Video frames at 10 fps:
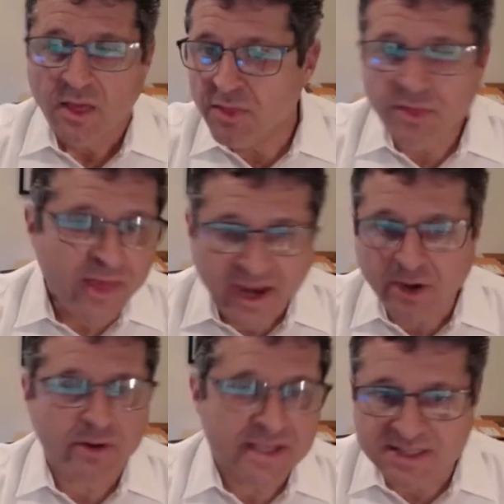
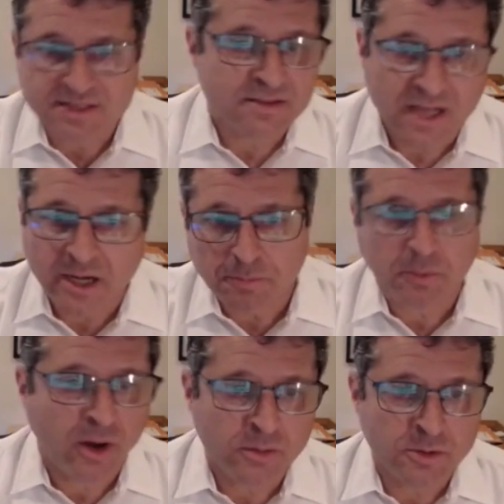There, it's not a
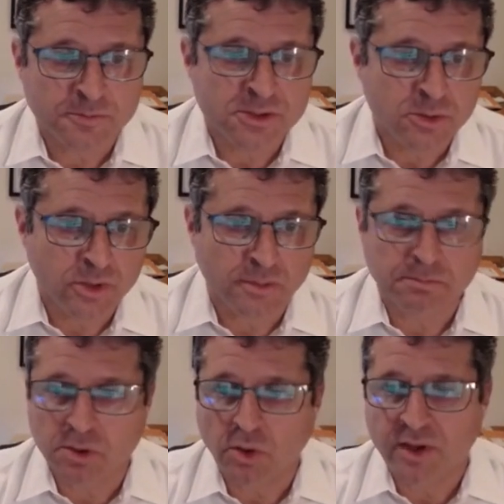problem to
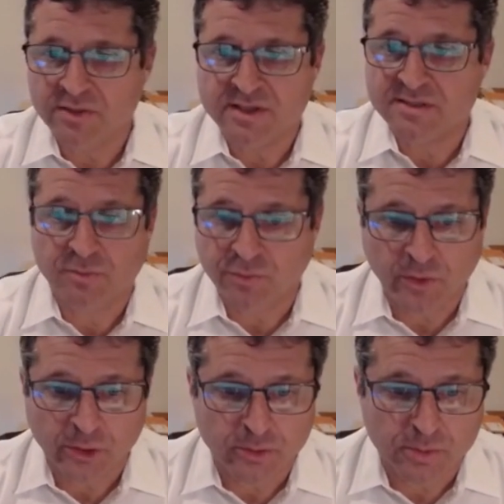employ this
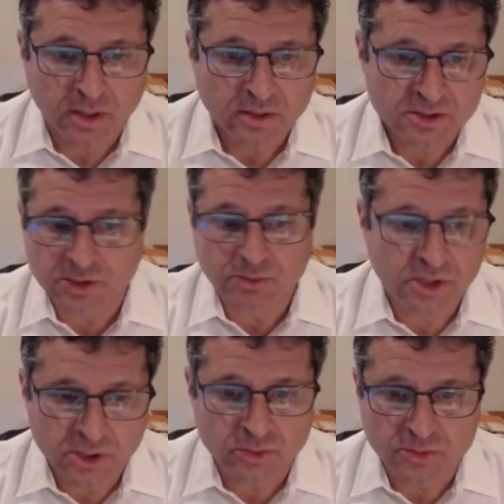verb "to
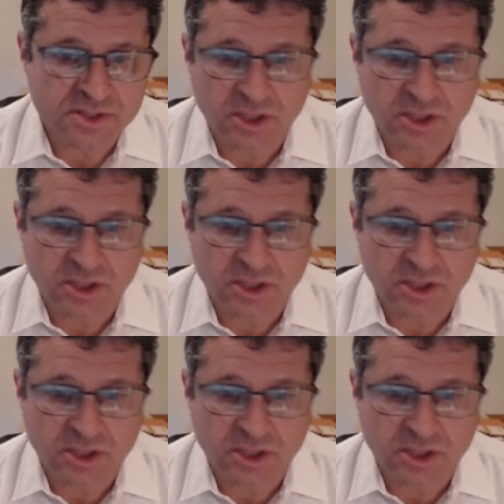use."